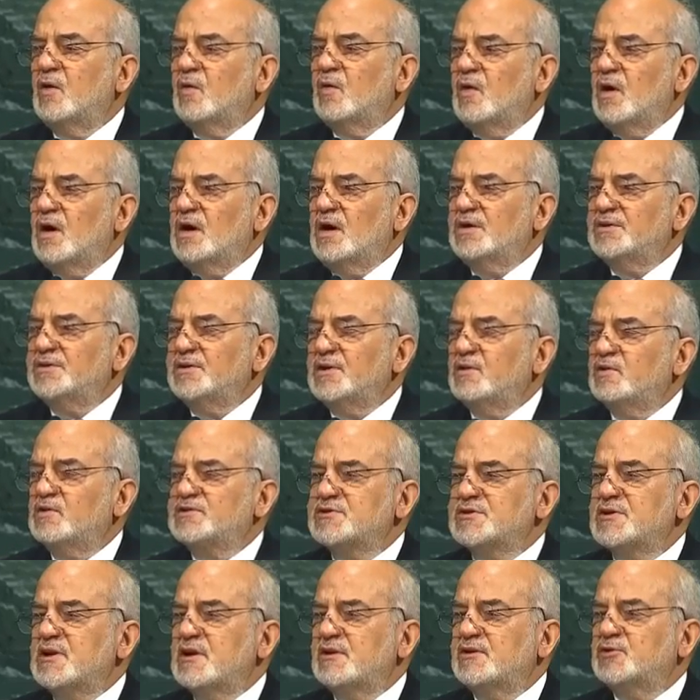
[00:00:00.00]
The
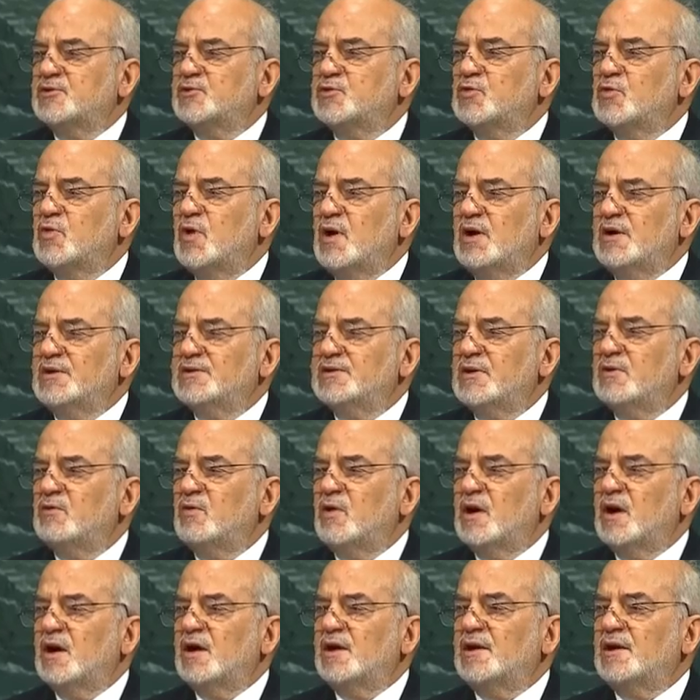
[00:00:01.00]
first article of the
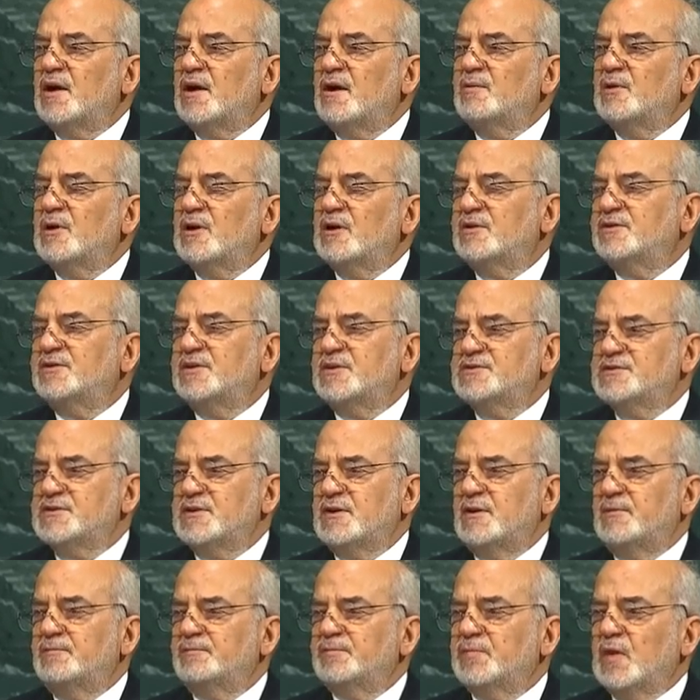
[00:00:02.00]
Constitution
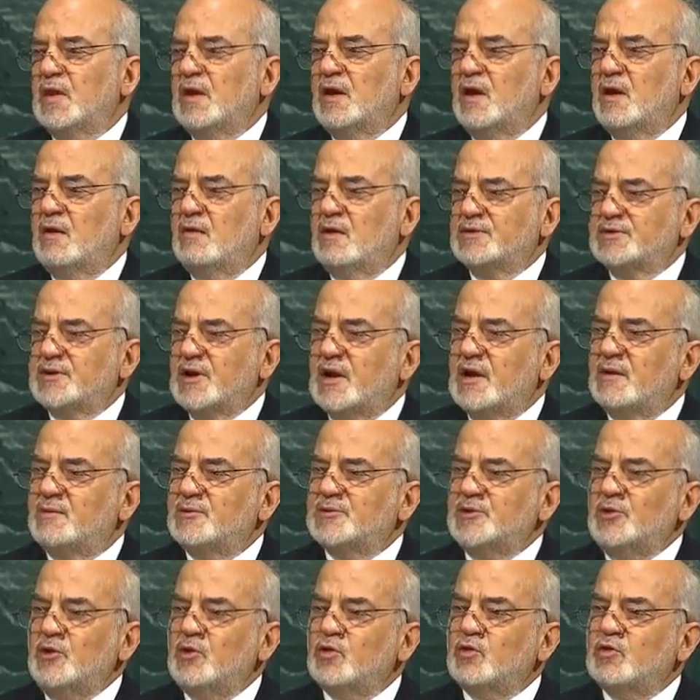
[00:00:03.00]
stipulates
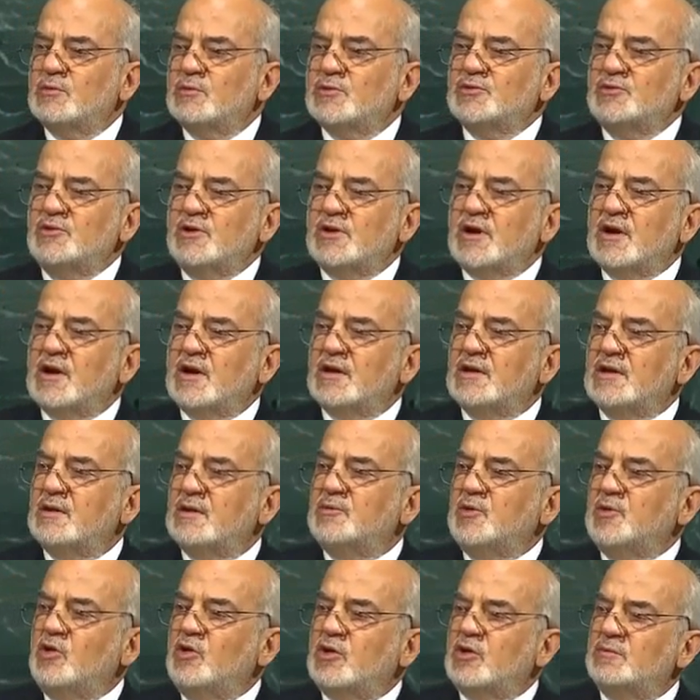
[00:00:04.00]
that the sovereignty
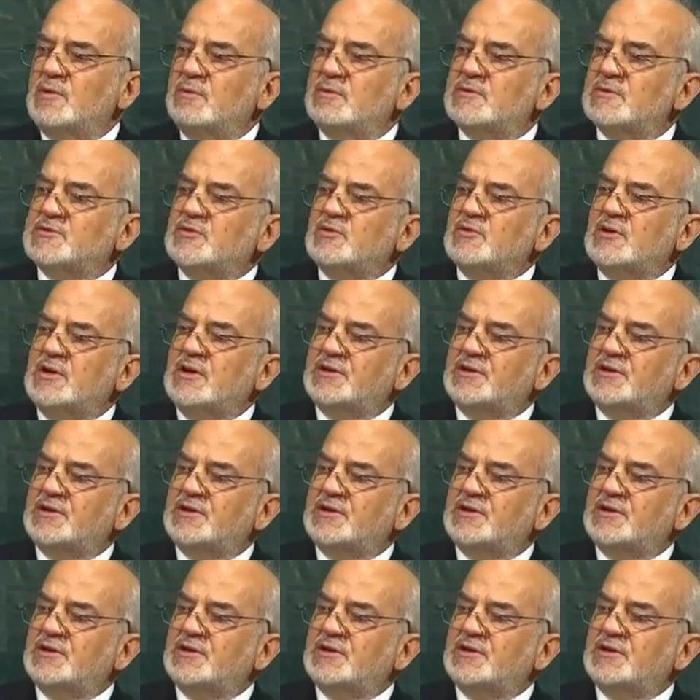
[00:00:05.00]
of Iraq